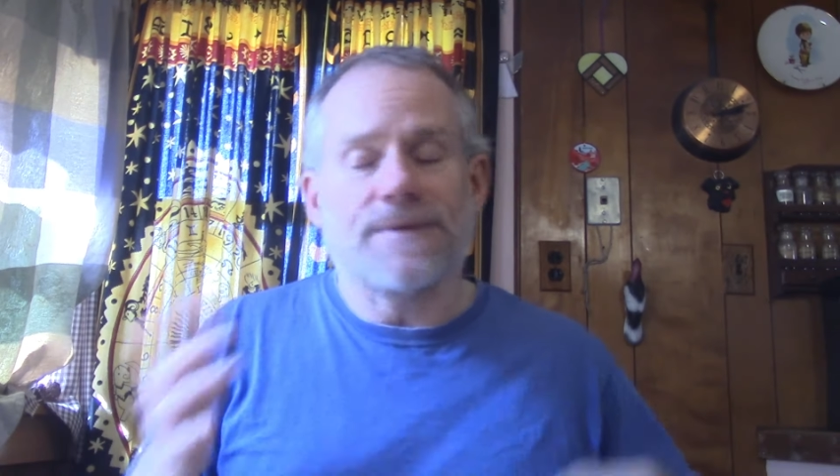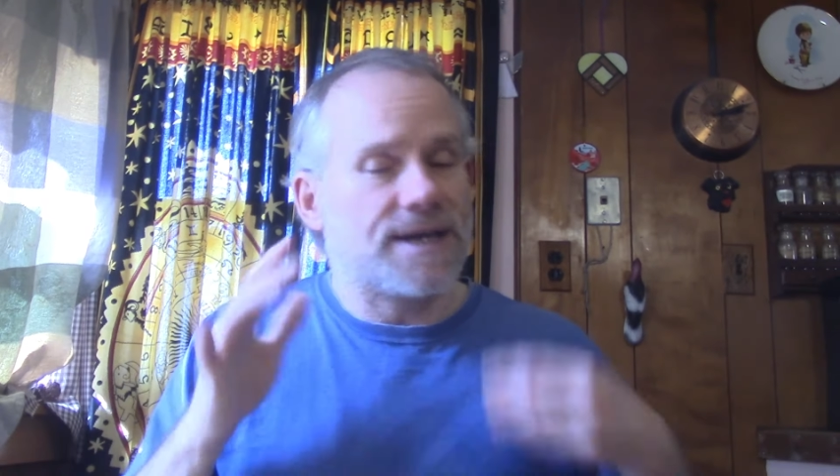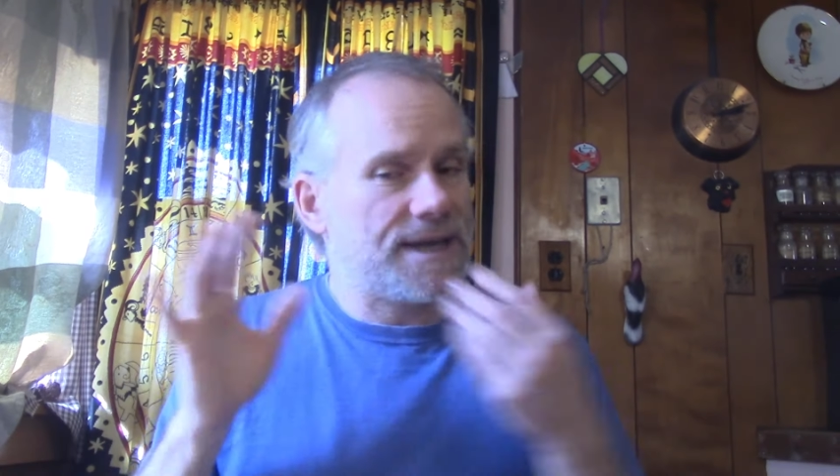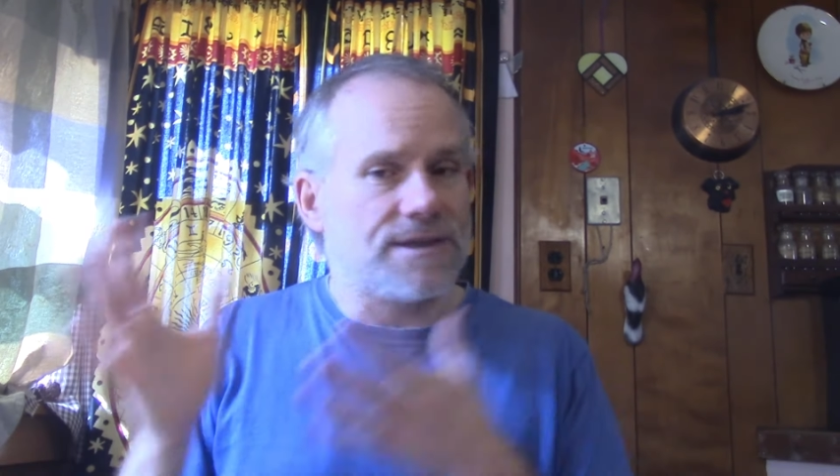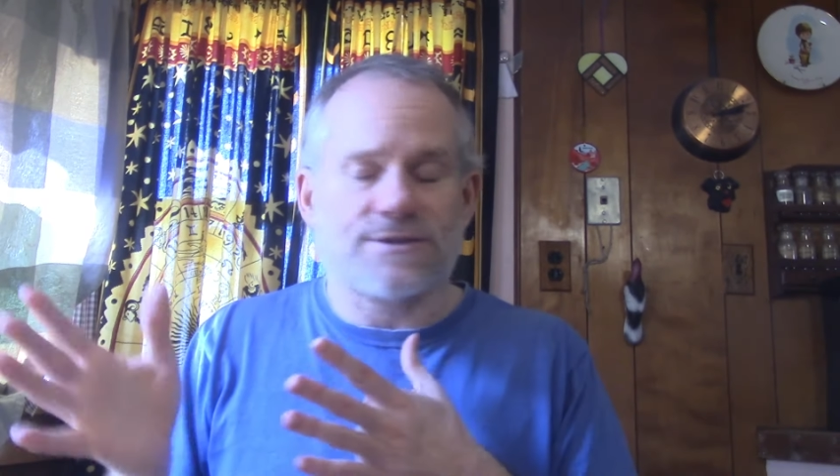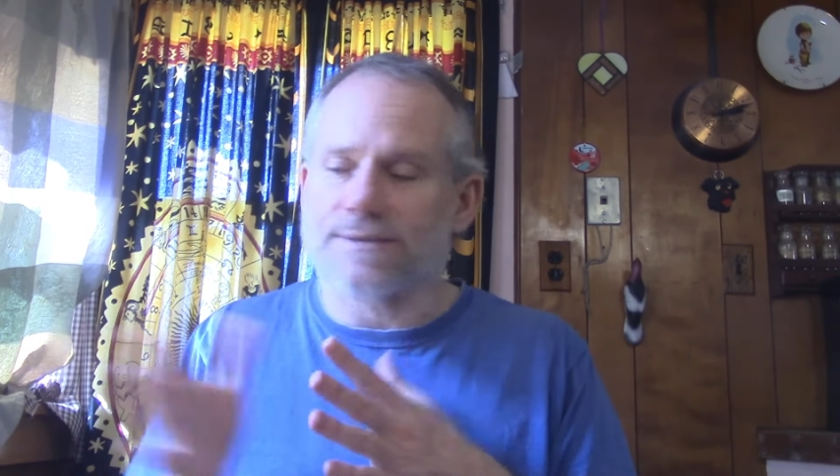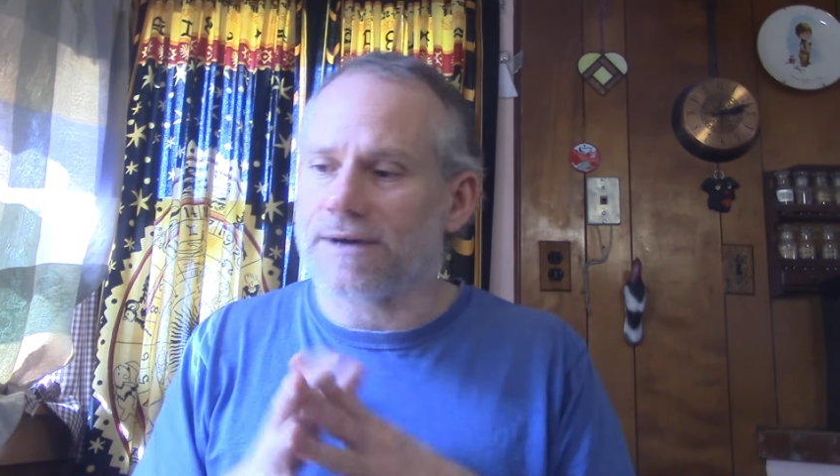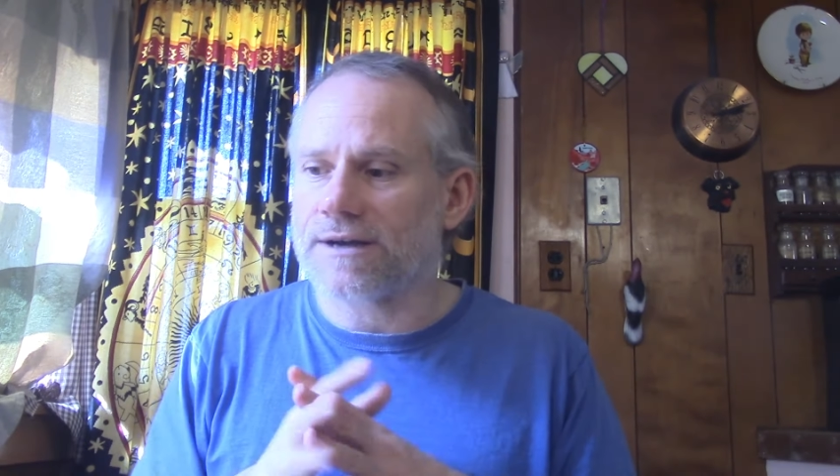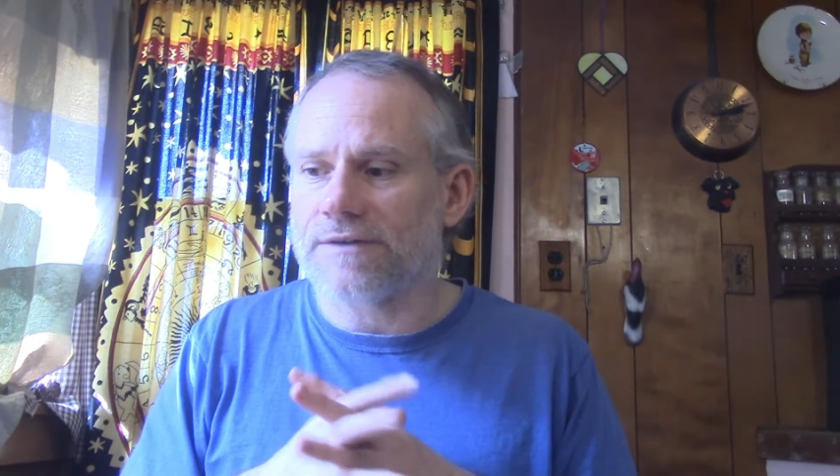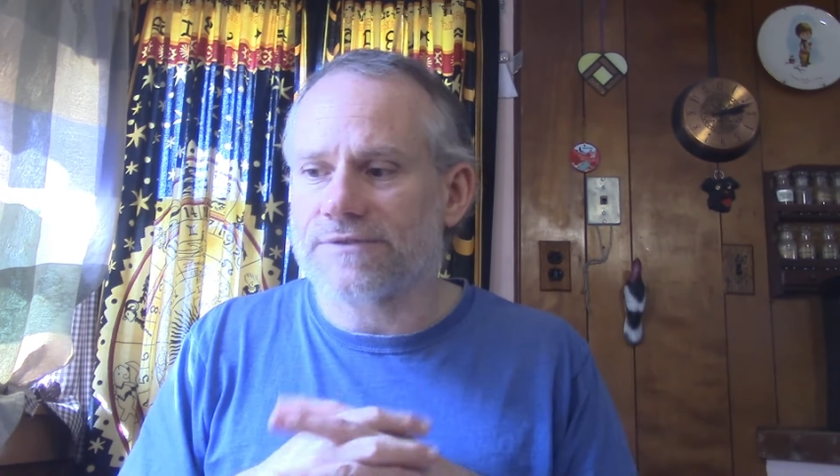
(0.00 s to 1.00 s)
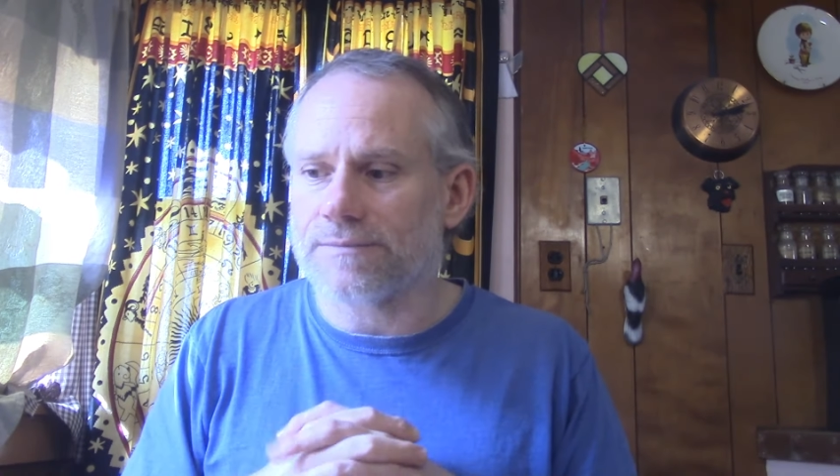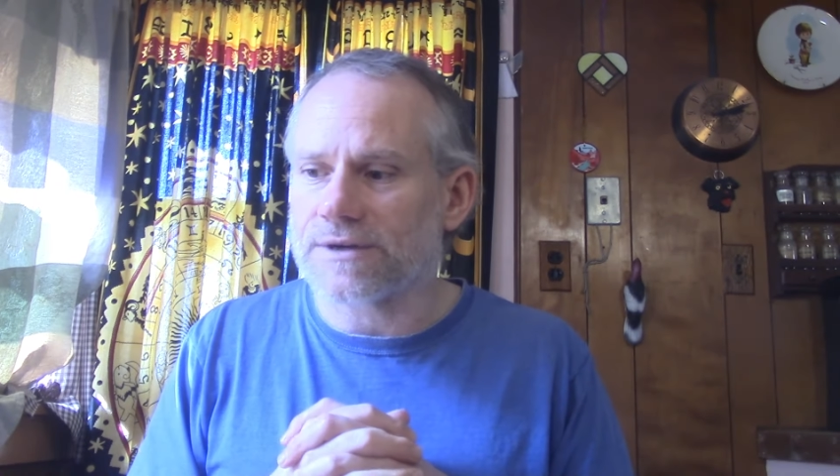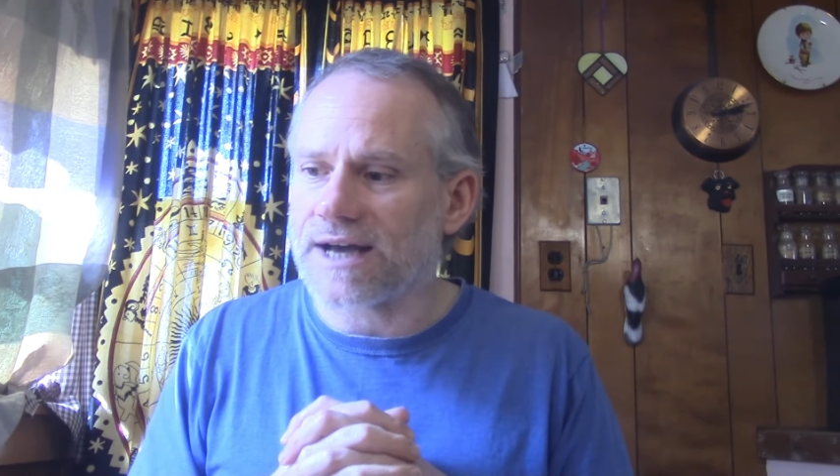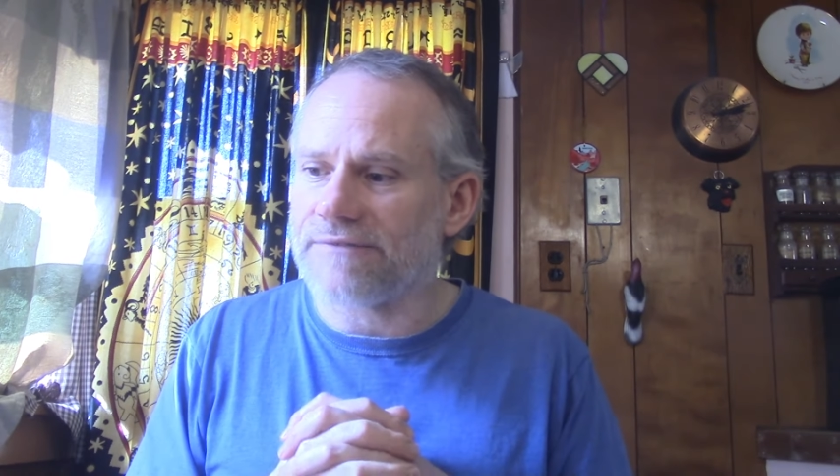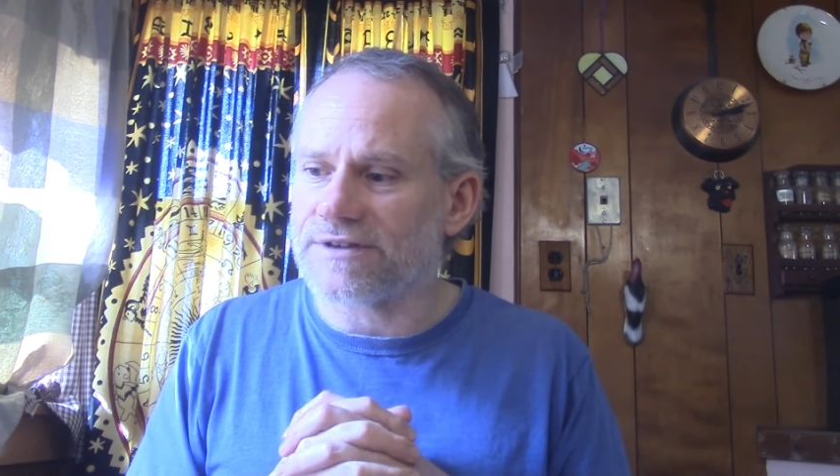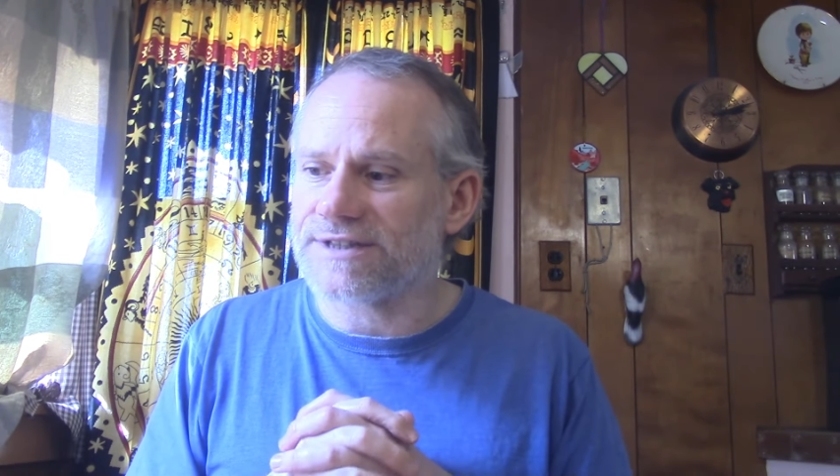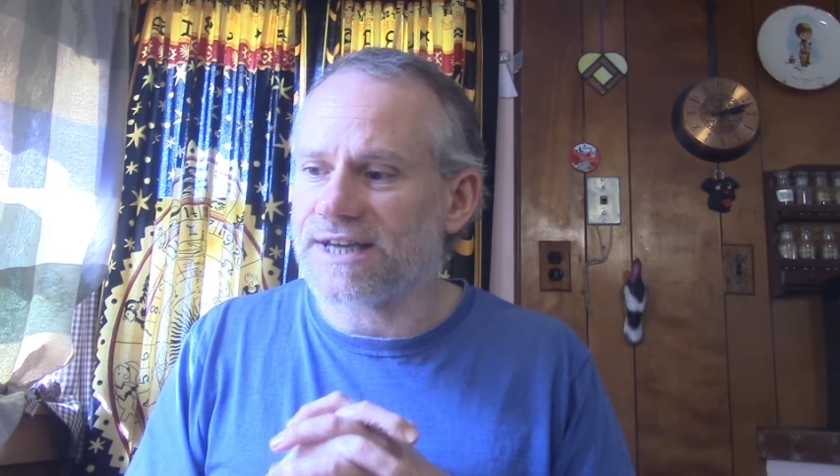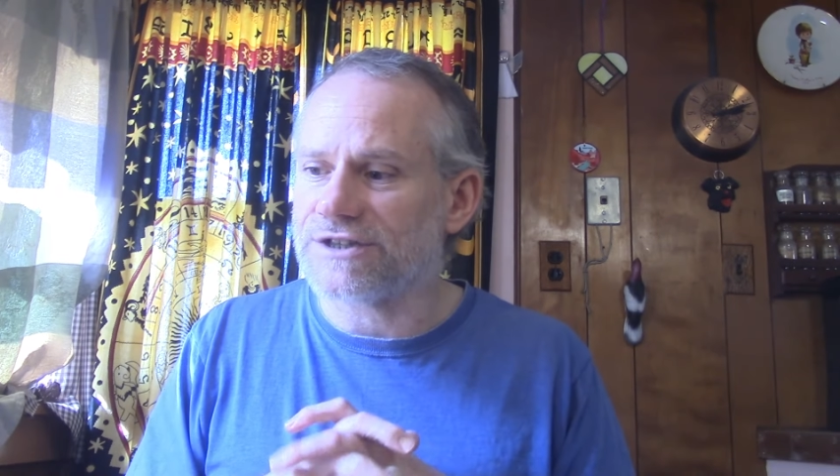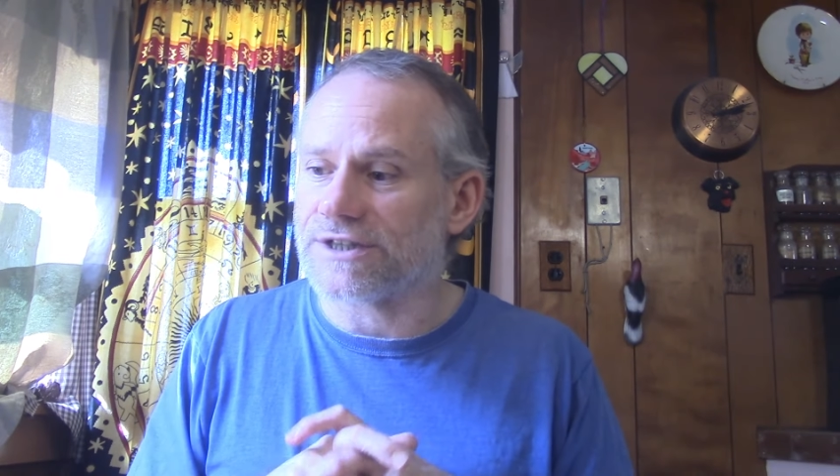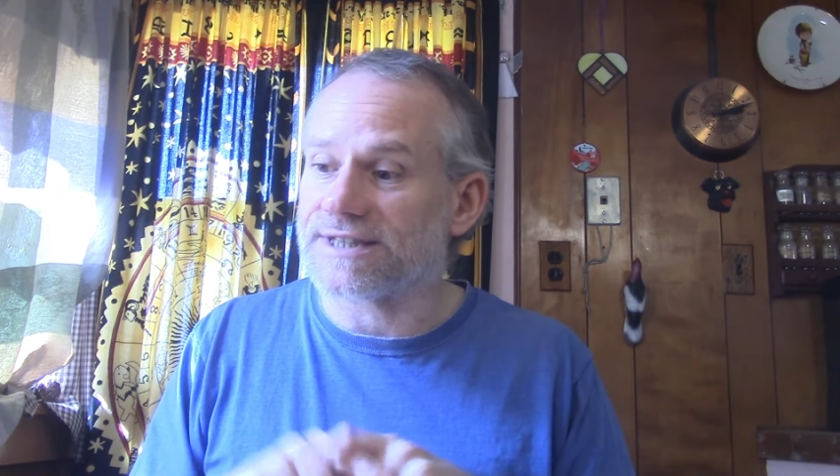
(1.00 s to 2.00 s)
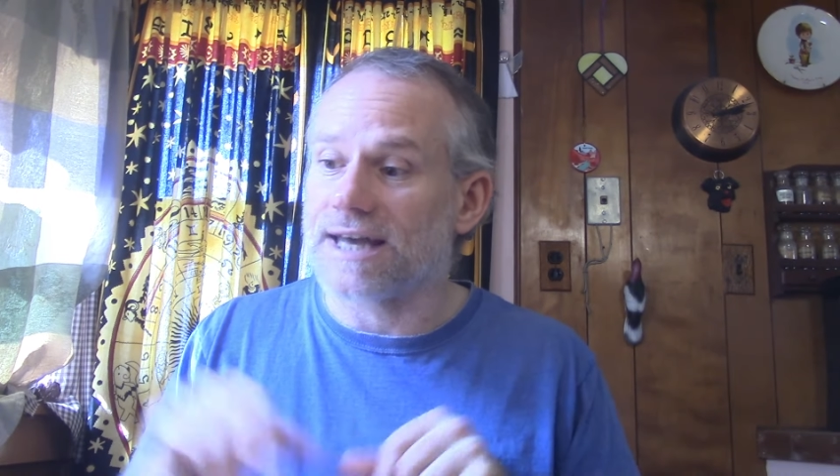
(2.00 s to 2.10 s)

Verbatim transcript: Again, there's some uncomfortable conversations.